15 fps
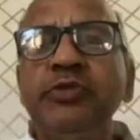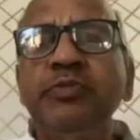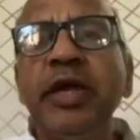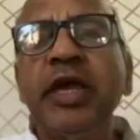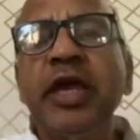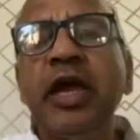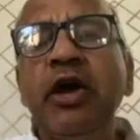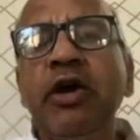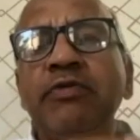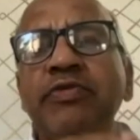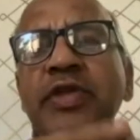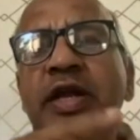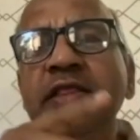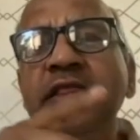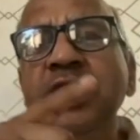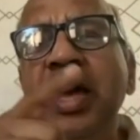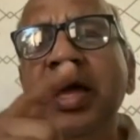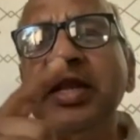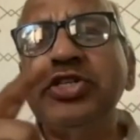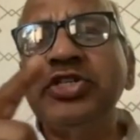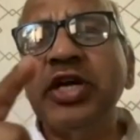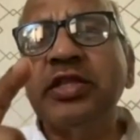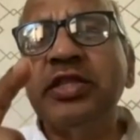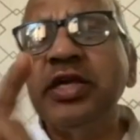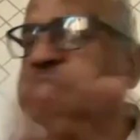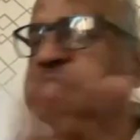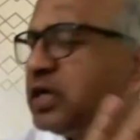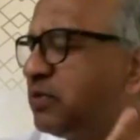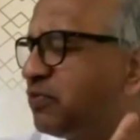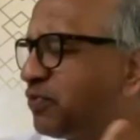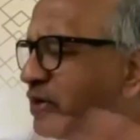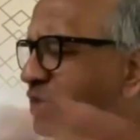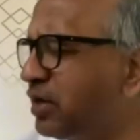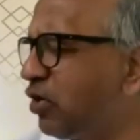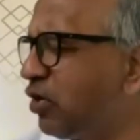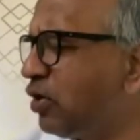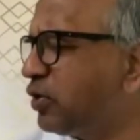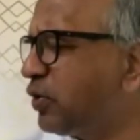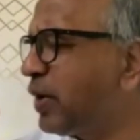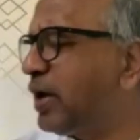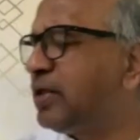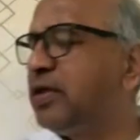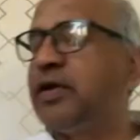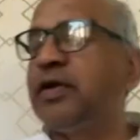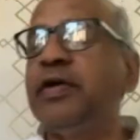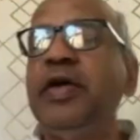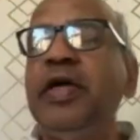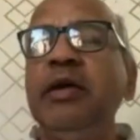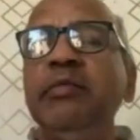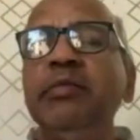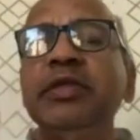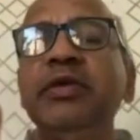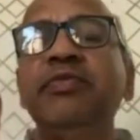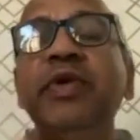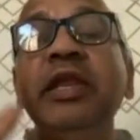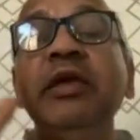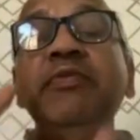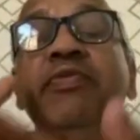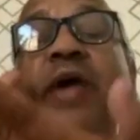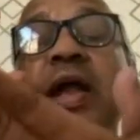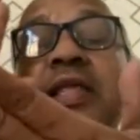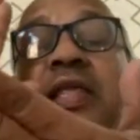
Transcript: making of that jnana shakti is a different thing altogether. But the very fact